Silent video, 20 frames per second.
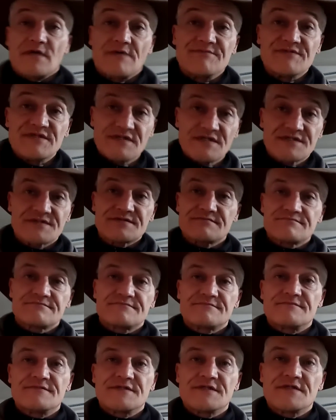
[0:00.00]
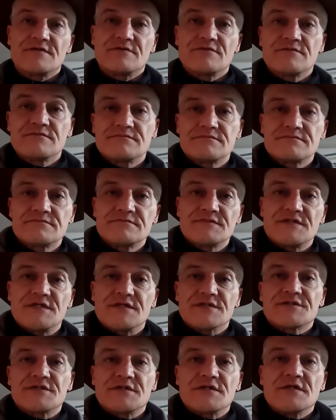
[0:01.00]
I mean, this video, yeah,
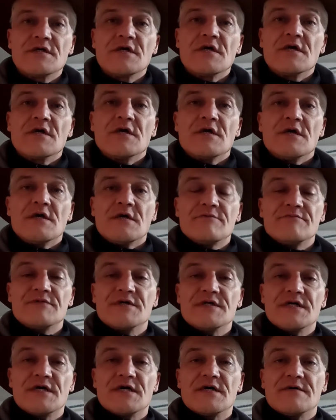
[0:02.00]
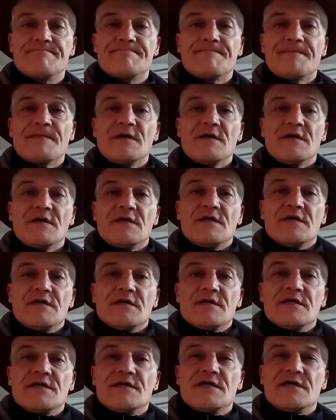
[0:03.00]
sure. But
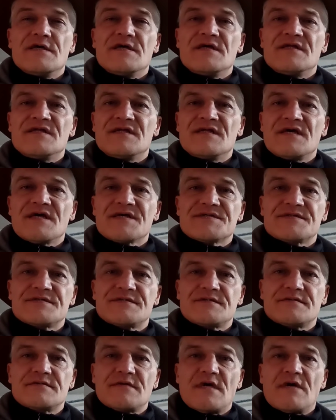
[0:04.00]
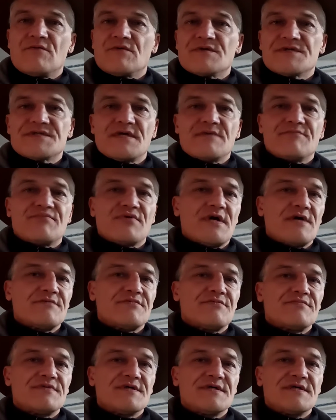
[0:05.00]
in the next, I want to say
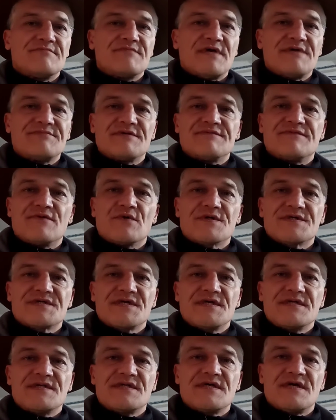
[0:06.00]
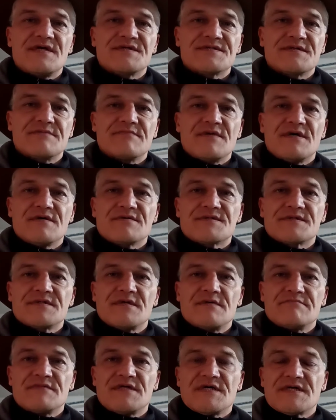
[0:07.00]
probably maybe 14 days at most,
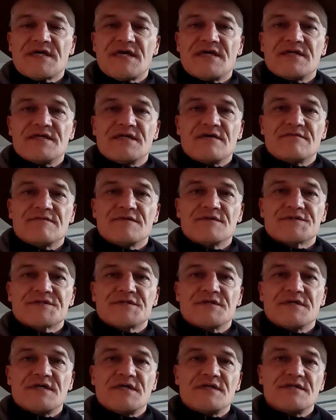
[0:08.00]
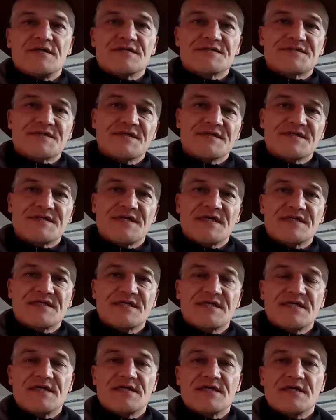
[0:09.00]
something like that. Not real sure how long it's going to take to
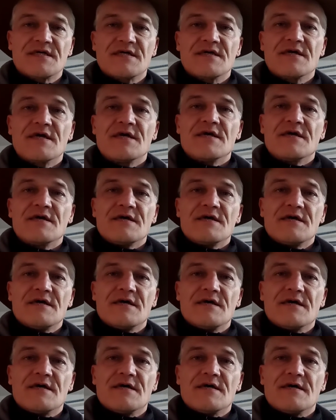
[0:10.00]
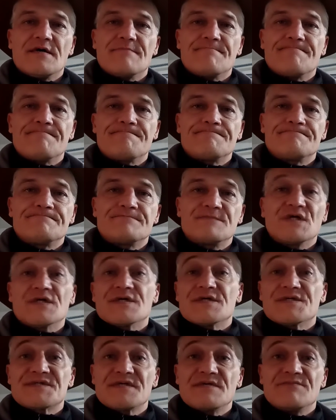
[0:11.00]
get here. Um, you're
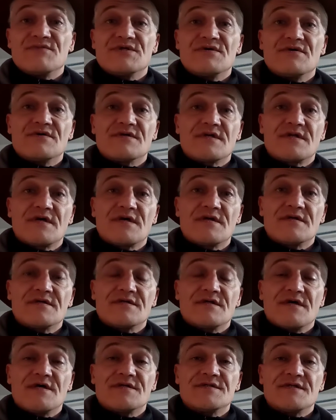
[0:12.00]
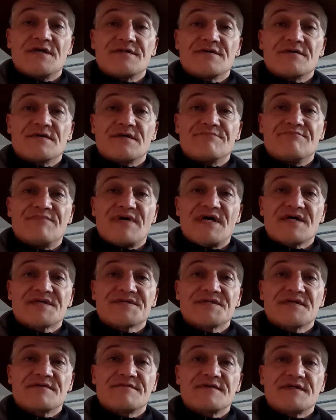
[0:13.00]
going to see me doing another
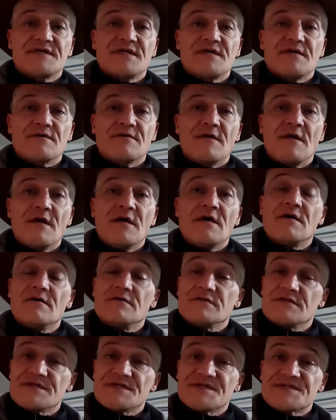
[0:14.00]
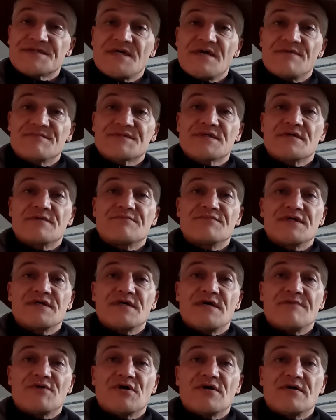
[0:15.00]
unboxing video. Only this time it's going to be
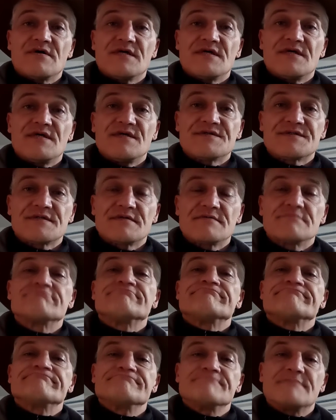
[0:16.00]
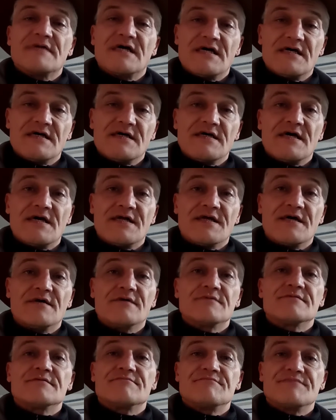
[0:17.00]
MREs. I
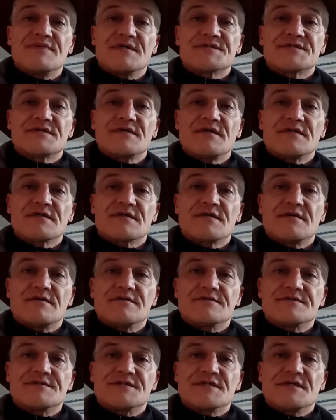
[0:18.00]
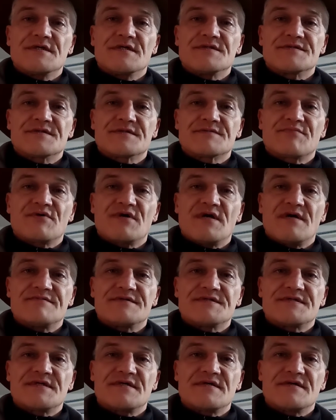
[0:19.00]
know, a bunch of y'all are going, Jesus,
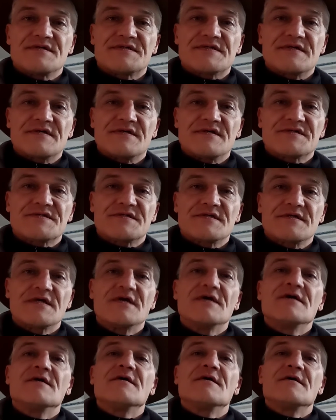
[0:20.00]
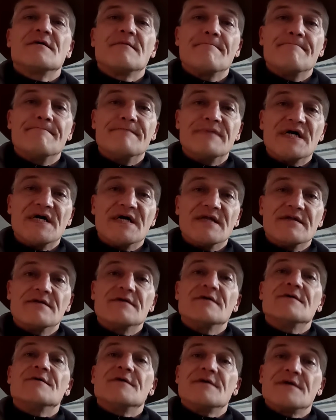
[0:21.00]
privateer, seriously. But
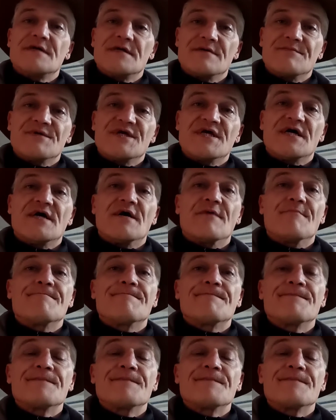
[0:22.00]
hear me out.